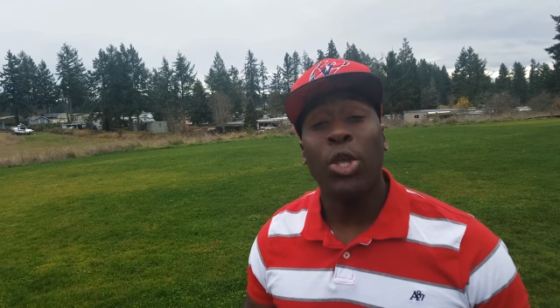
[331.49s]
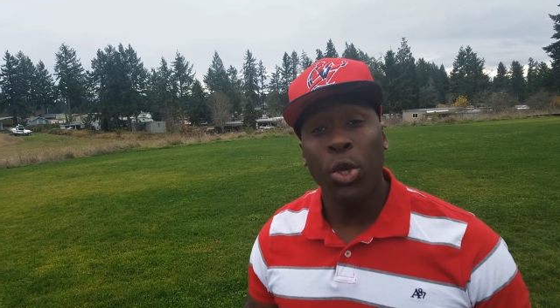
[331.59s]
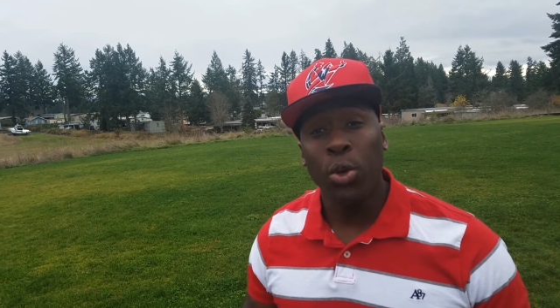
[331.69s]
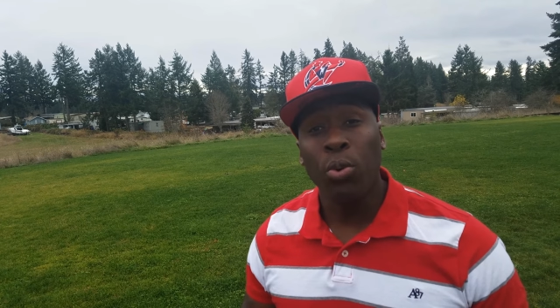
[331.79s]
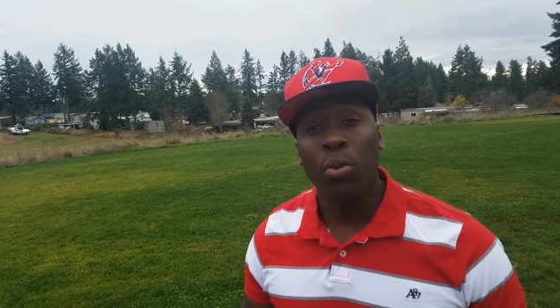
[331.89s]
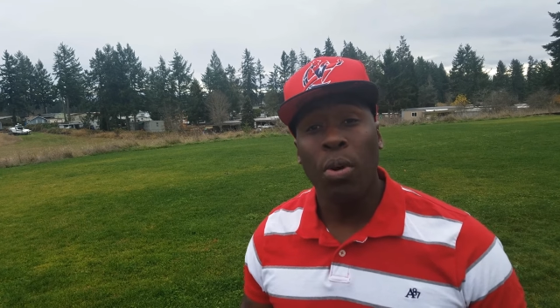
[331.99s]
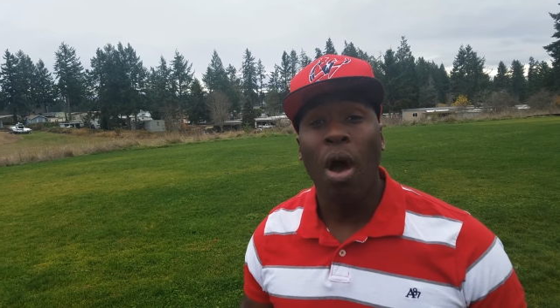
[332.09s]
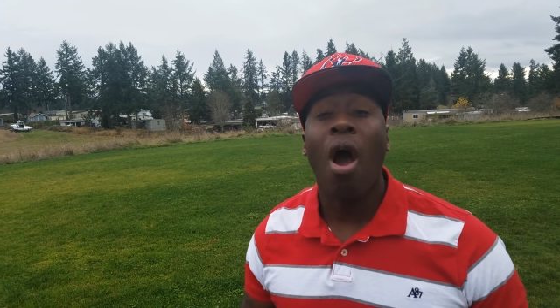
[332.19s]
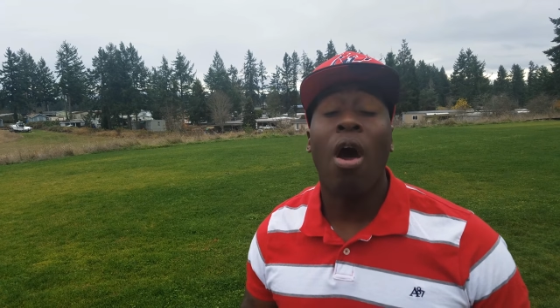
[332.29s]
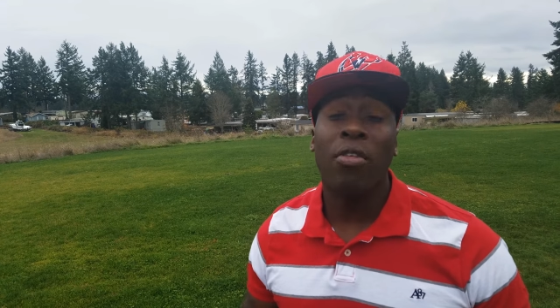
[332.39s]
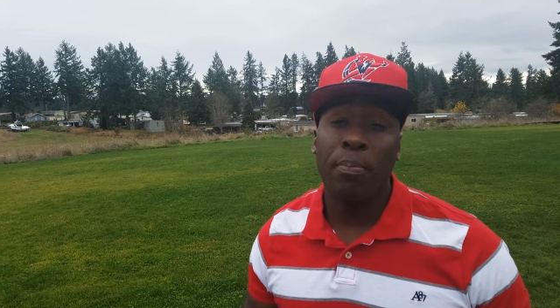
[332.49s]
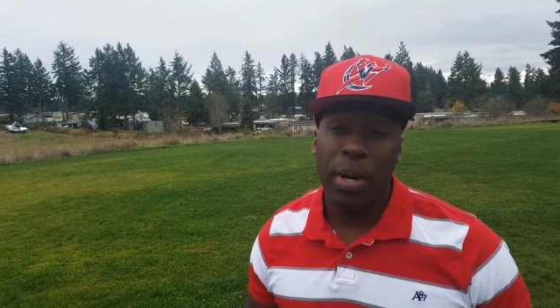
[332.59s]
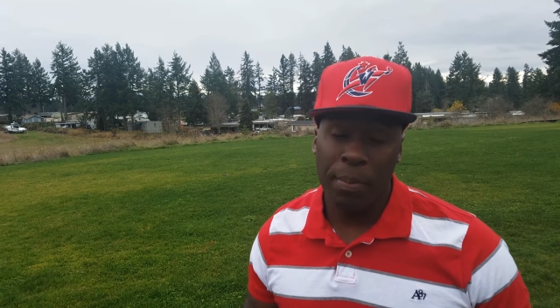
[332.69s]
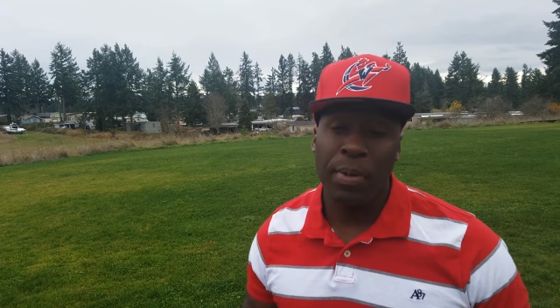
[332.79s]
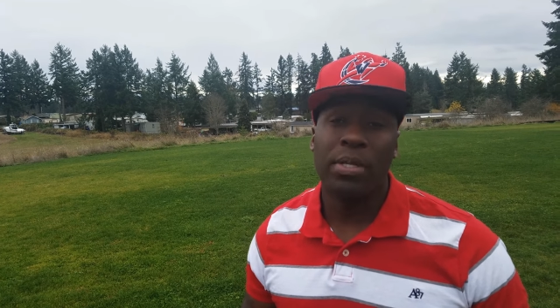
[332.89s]
and you
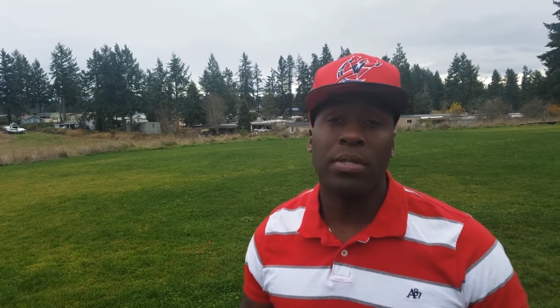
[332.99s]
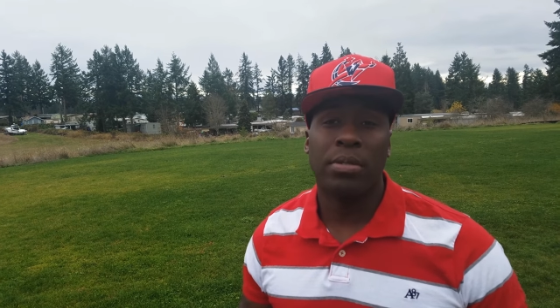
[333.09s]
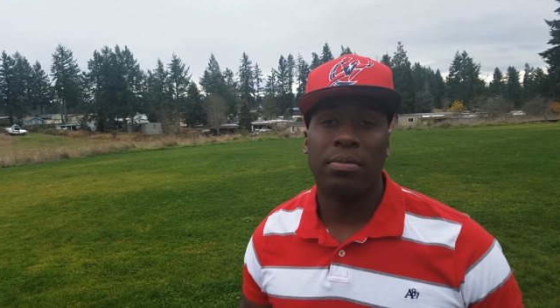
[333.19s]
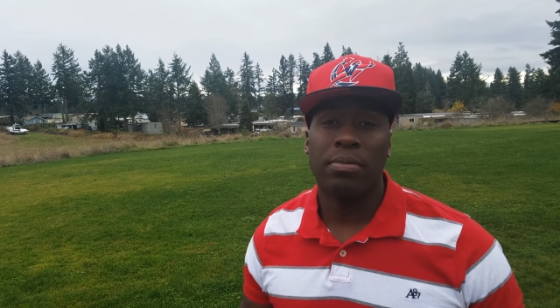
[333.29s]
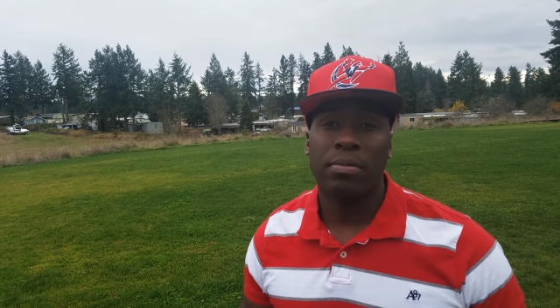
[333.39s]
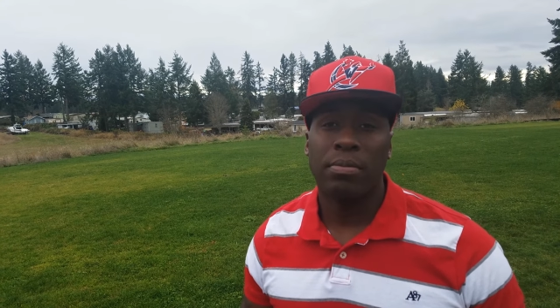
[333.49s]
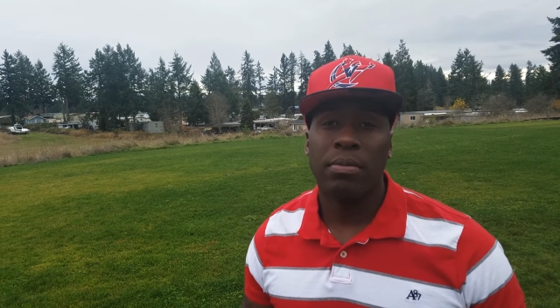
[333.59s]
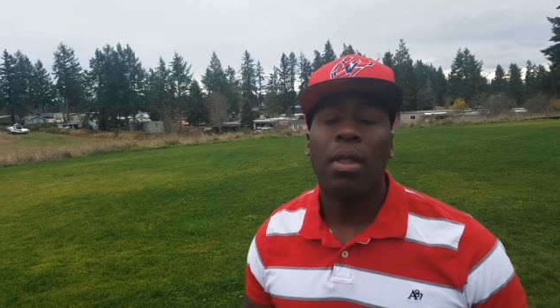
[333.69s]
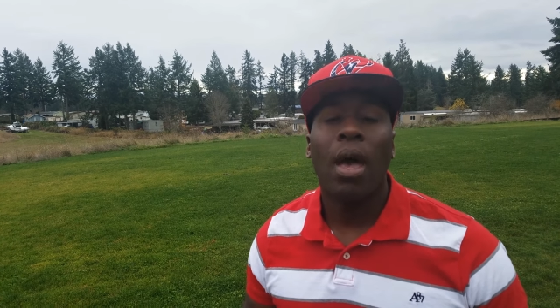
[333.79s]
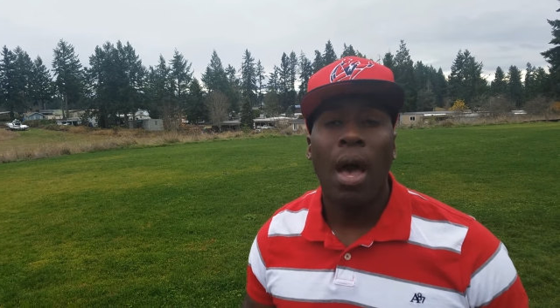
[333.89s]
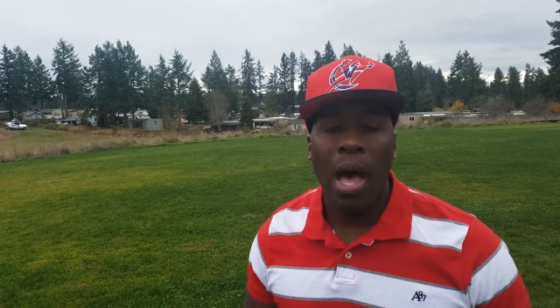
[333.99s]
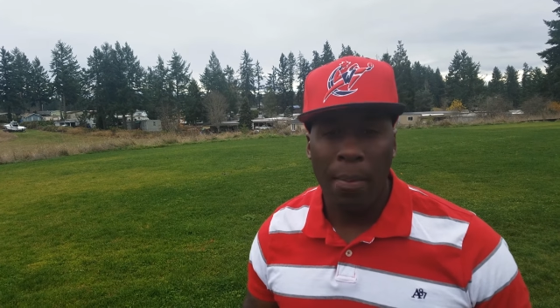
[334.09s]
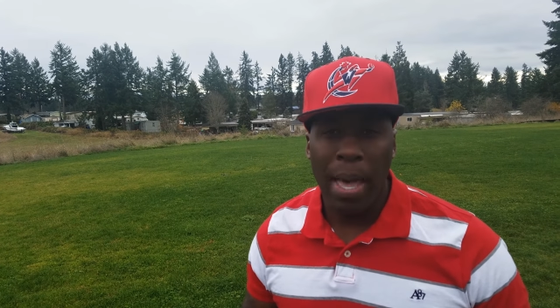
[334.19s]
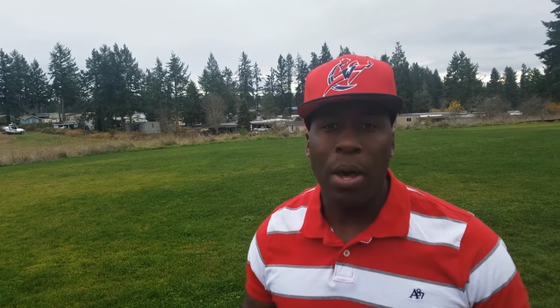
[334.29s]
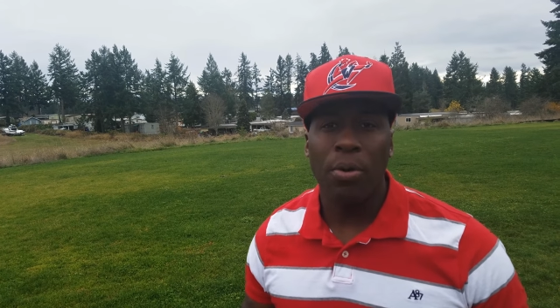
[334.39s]
are the puppets.
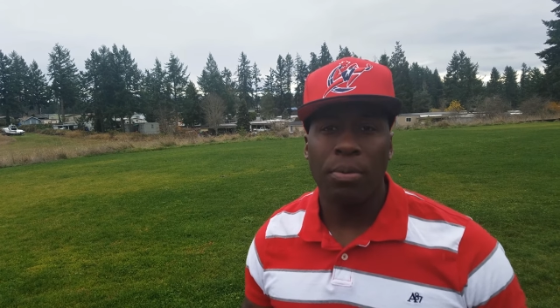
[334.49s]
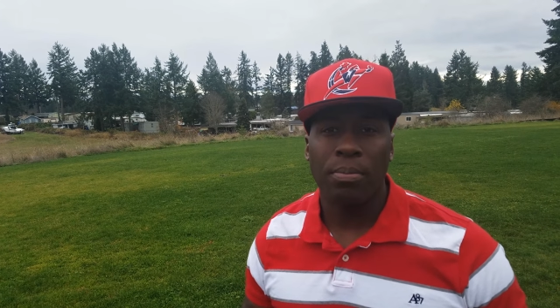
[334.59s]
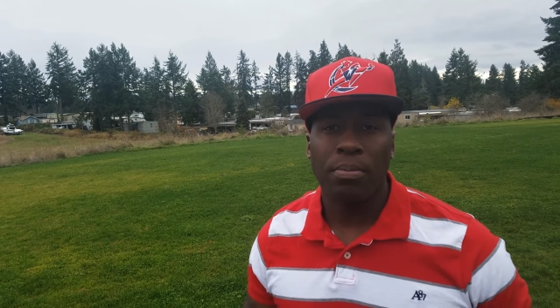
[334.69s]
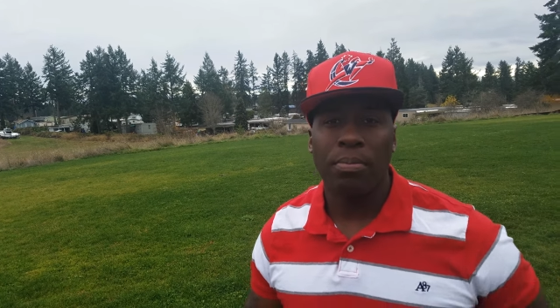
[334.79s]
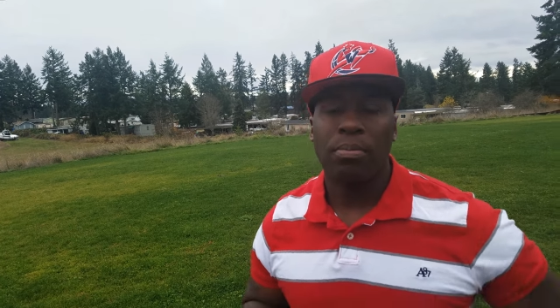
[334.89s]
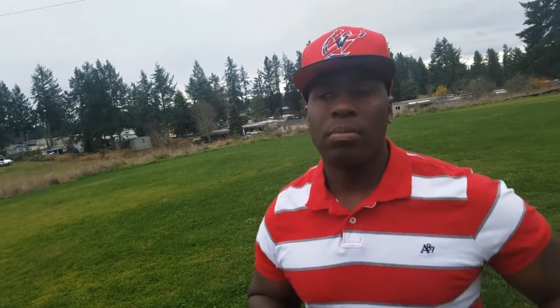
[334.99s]
I'm out.